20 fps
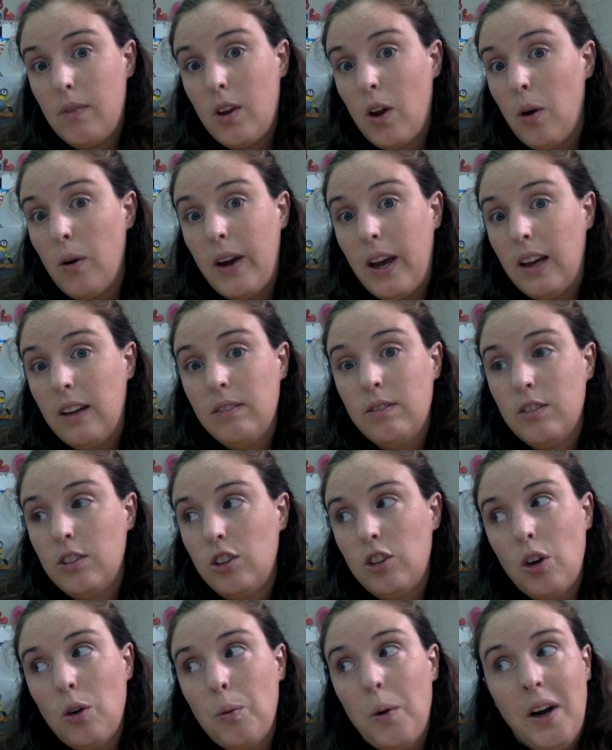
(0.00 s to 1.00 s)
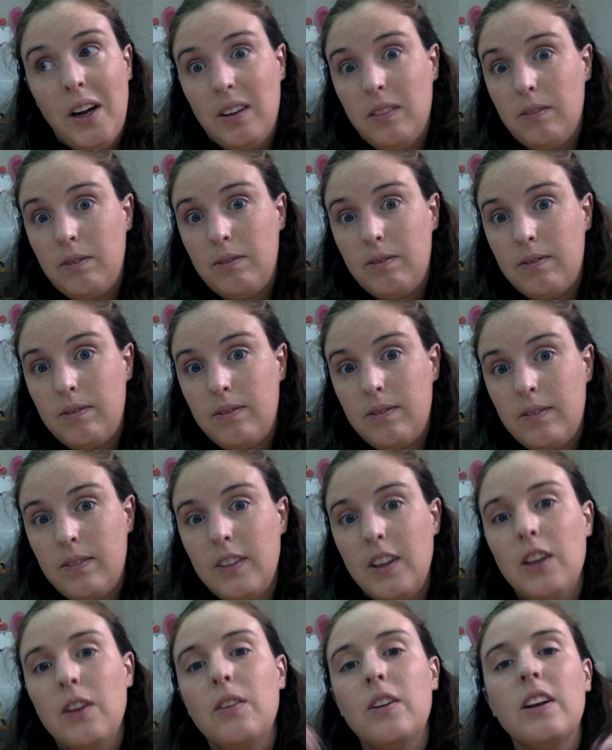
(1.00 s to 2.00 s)
Okay, so what?
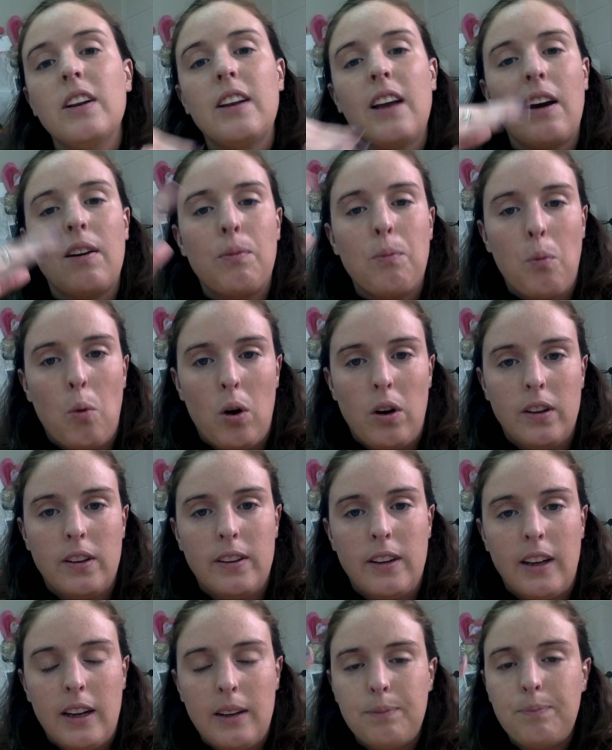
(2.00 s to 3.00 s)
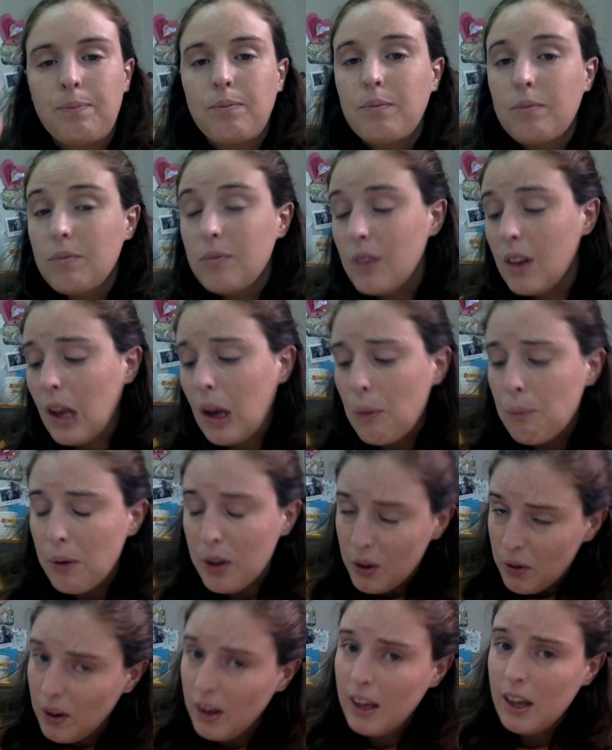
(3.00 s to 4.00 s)
You need to have more than that. But
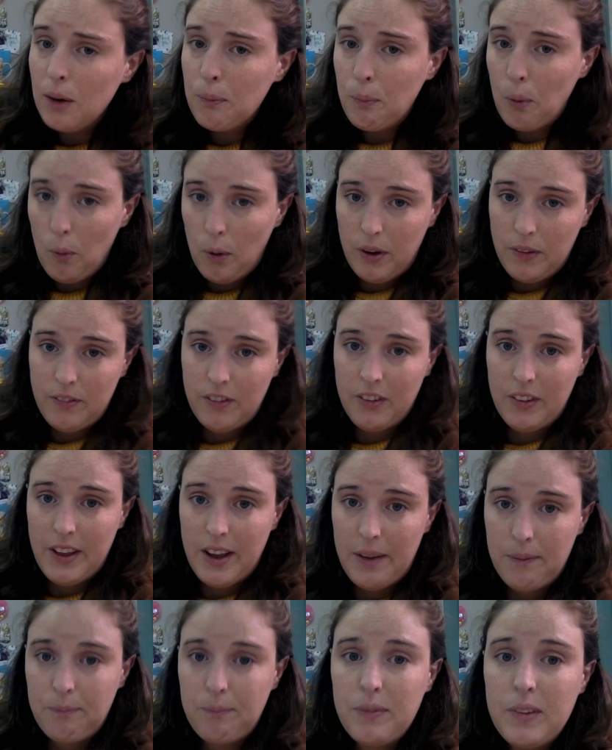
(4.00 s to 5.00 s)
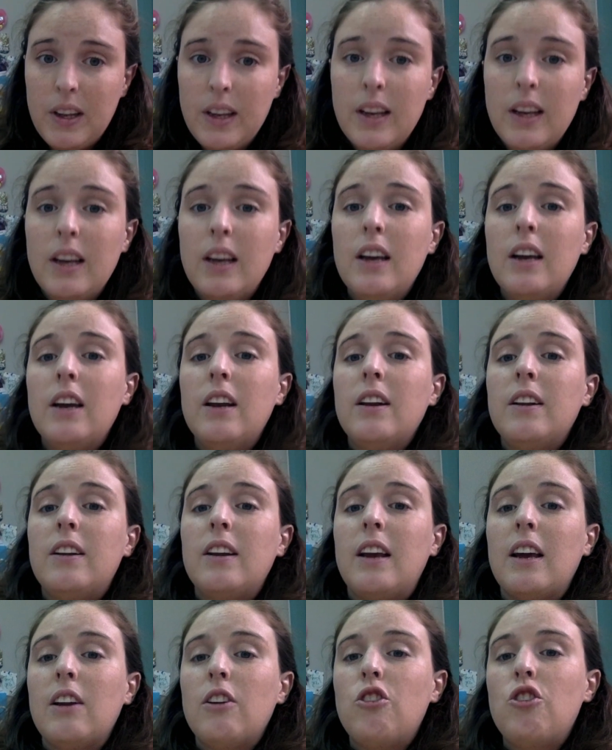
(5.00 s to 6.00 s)
you can get a point for that. To
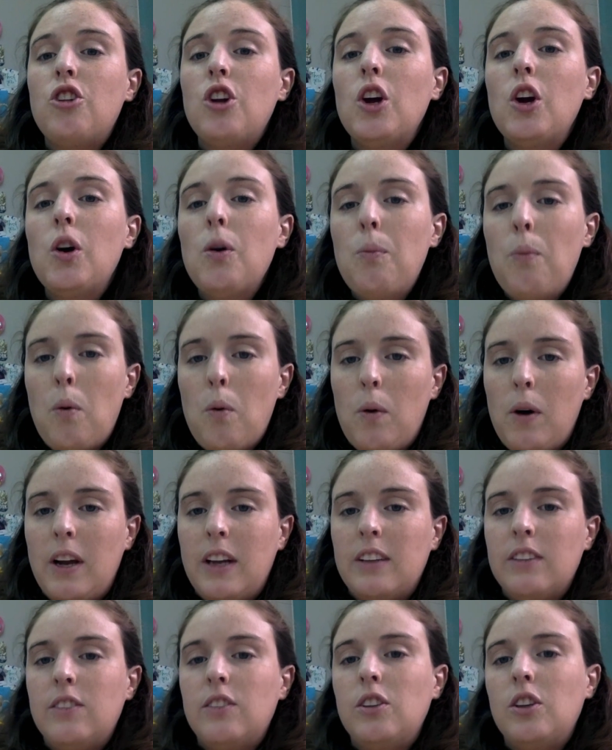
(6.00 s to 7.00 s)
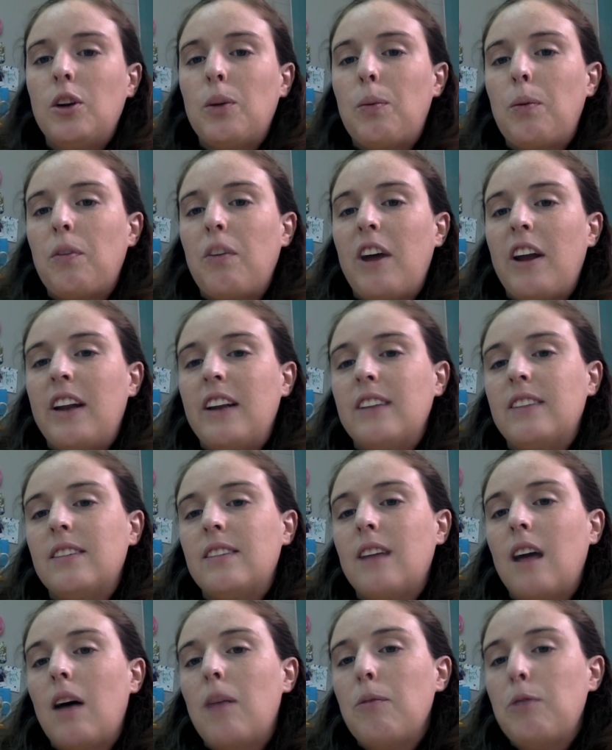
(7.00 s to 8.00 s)
get 2 points, you're providing
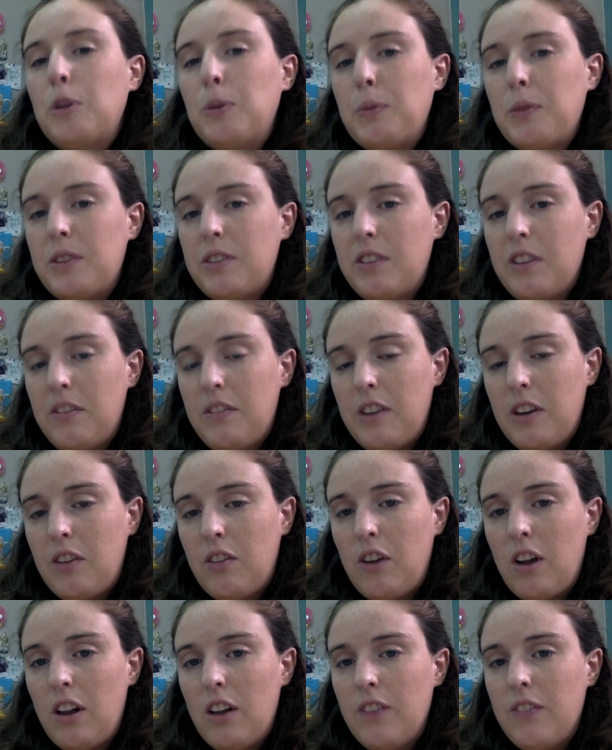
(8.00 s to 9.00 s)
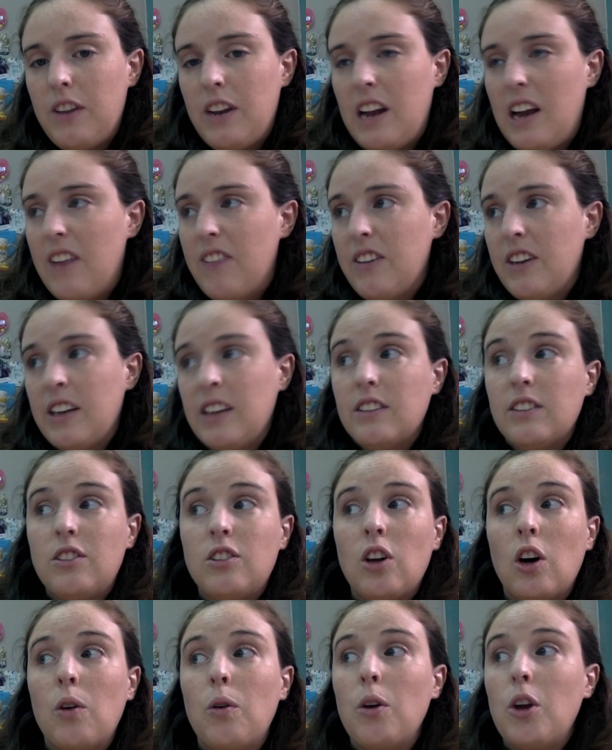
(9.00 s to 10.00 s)
some specific relevant evidence.
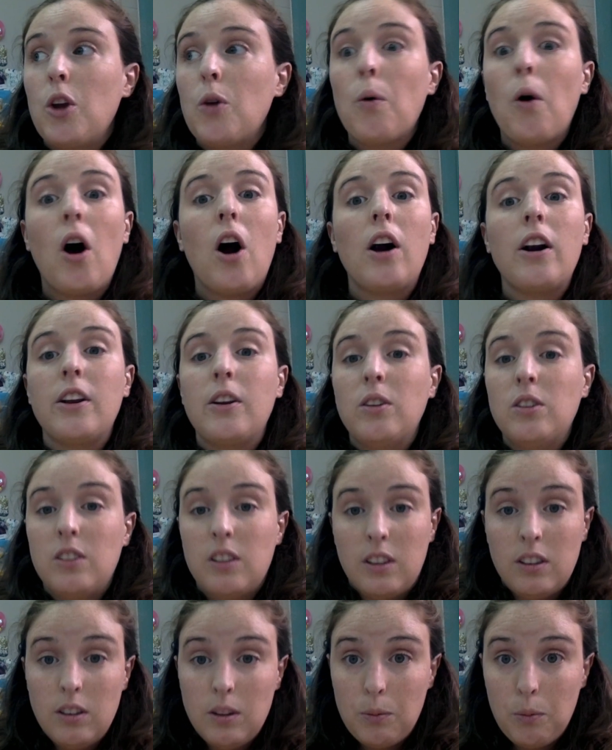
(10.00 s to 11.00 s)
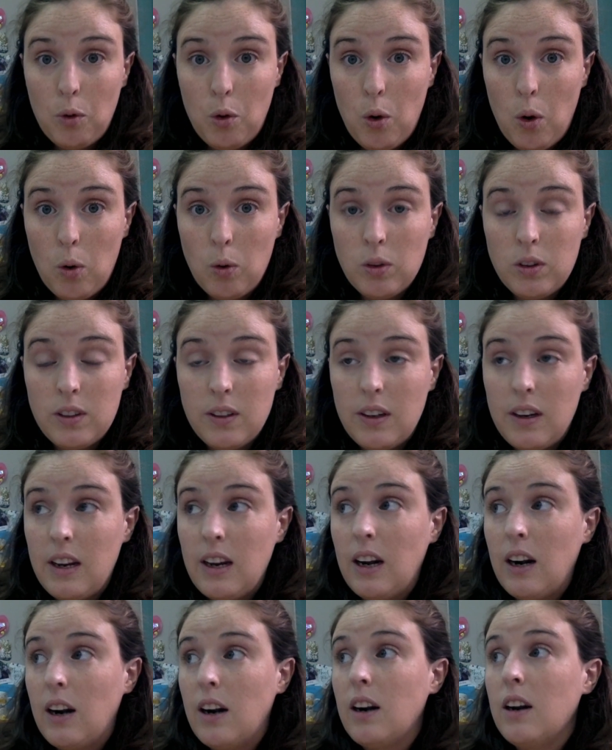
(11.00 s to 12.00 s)
So you are using some quotes in
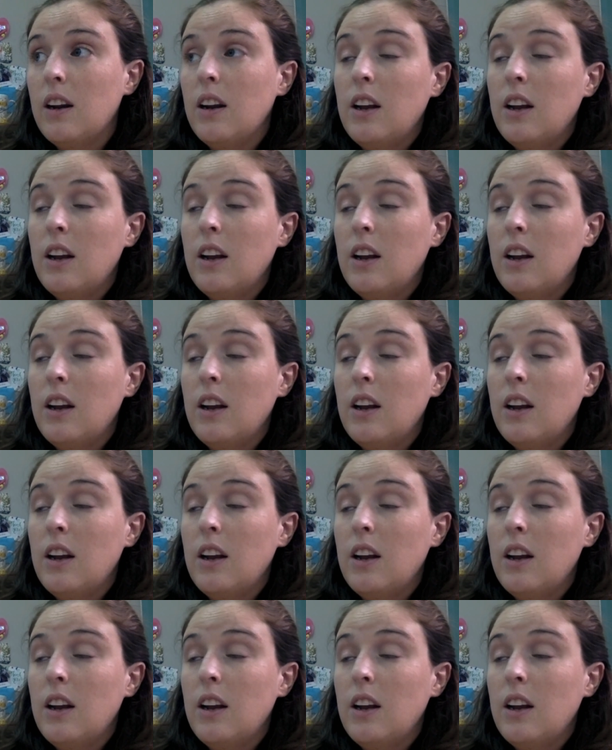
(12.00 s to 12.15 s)
here.